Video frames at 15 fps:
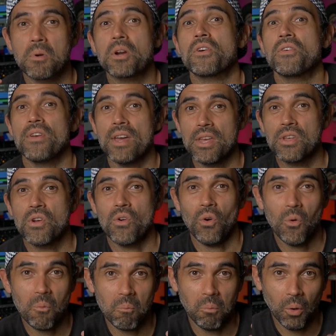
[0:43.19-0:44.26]
create your
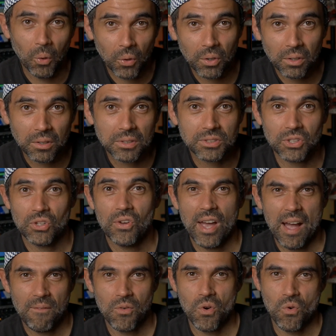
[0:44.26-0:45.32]
own vocals, so you
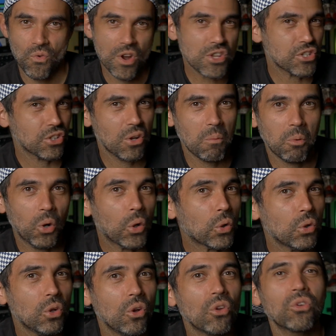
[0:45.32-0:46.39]
have original
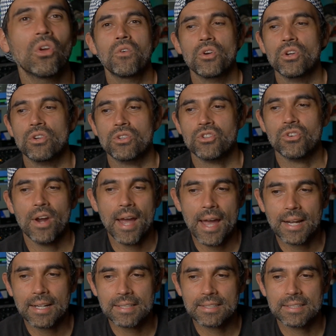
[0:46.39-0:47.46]
vocals for your
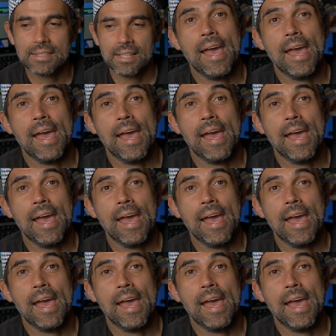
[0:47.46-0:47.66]
tracks,